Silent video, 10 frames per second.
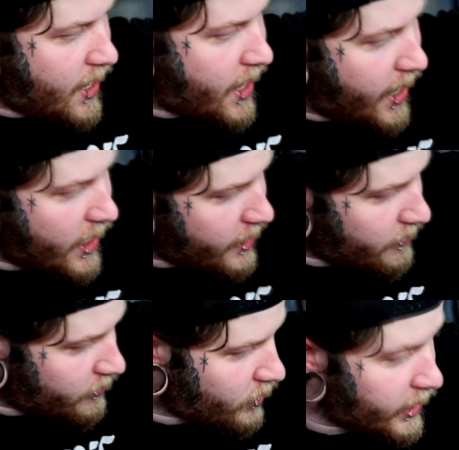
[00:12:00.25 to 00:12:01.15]

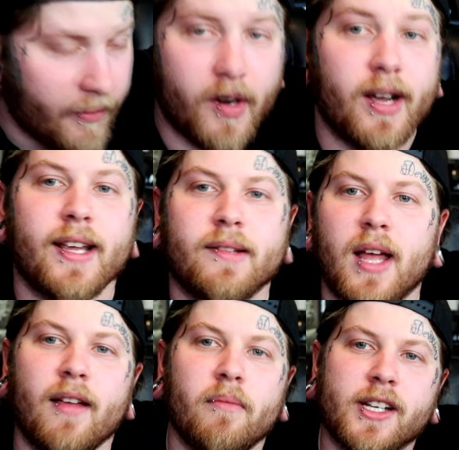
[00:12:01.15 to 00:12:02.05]

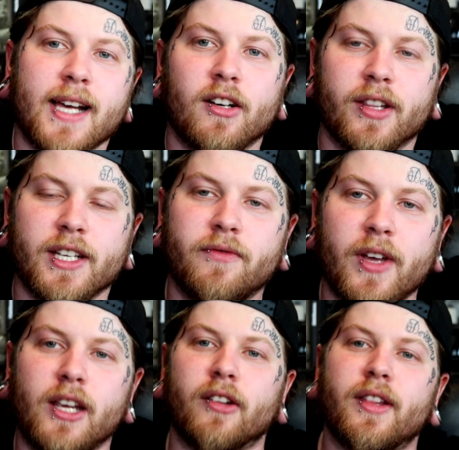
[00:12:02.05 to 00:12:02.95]
I titled this
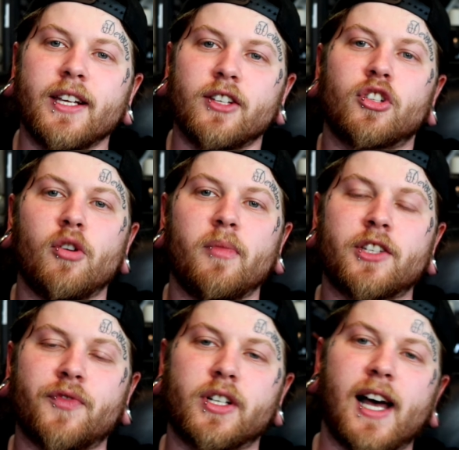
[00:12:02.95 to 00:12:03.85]
video. Thank you so
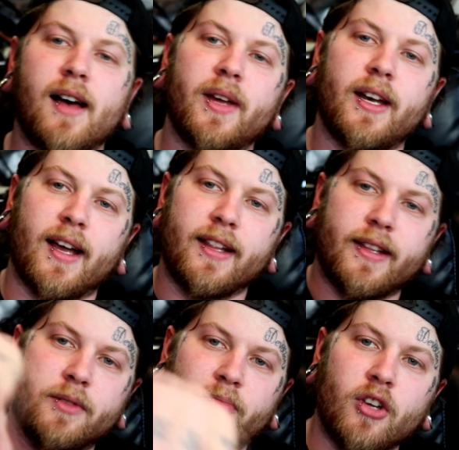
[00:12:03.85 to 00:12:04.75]
much for coming,
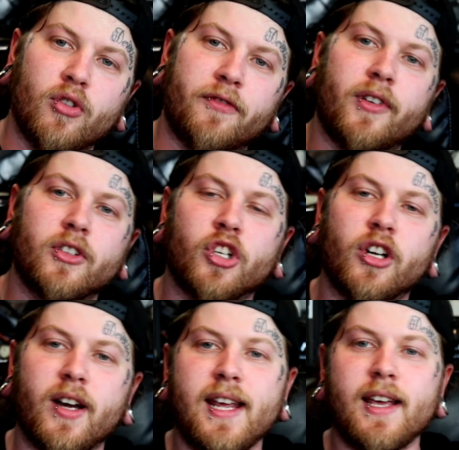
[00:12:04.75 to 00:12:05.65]
this beautiful
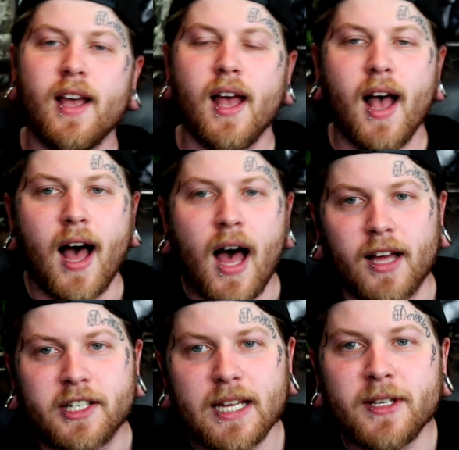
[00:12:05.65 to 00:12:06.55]
journey.
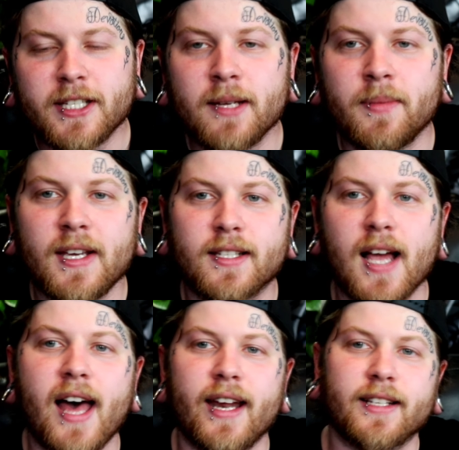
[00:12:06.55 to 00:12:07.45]
DBCB
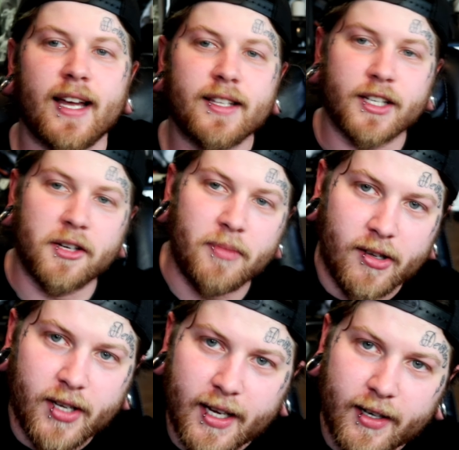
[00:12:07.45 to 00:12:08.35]
Exotics, that's a
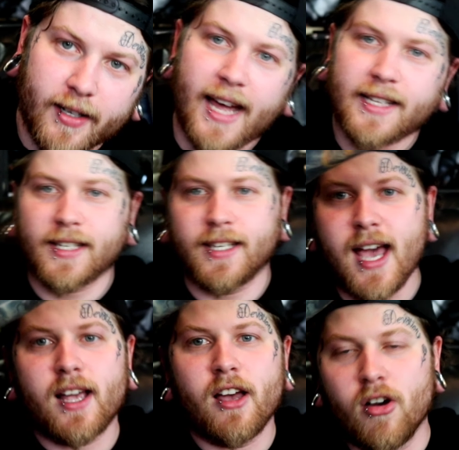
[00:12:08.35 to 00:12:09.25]
chameleon, that's a
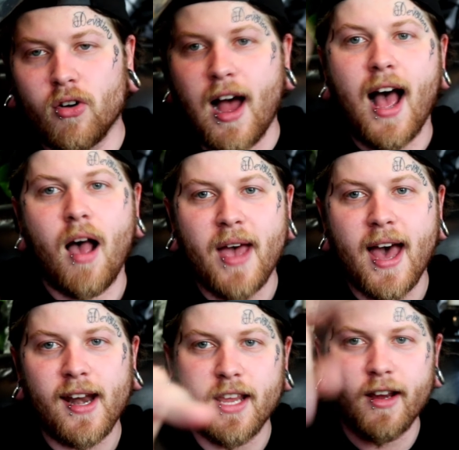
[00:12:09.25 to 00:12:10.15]
gecko. I'm
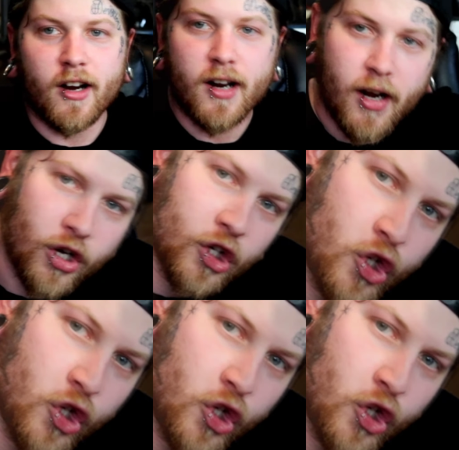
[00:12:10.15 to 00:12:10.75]
out of here,